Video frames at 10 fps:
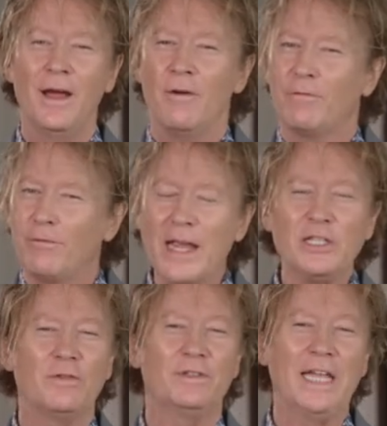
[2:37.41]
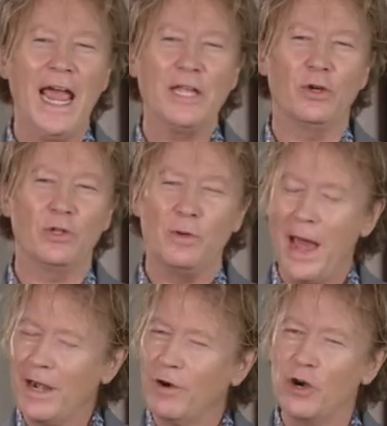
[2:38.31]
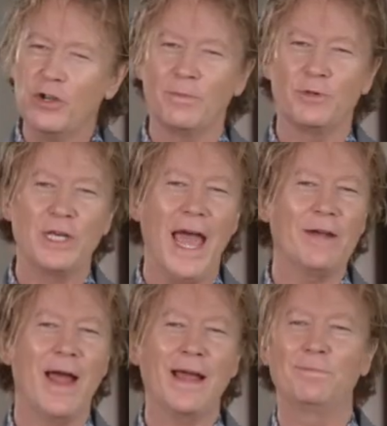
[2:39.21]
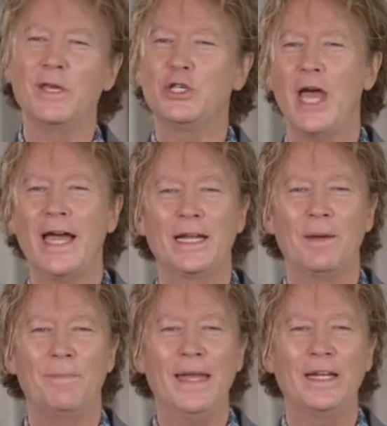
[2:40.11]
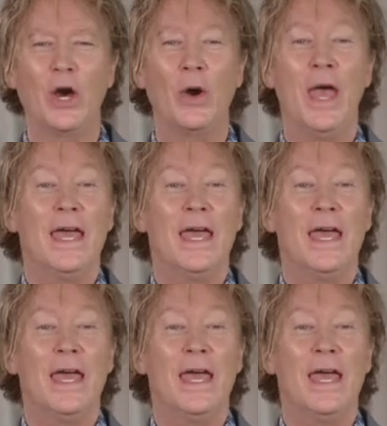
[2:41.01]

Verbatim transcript: Friends of Daniel, you might have heard of them Shadrach, Meshach, and Abednego.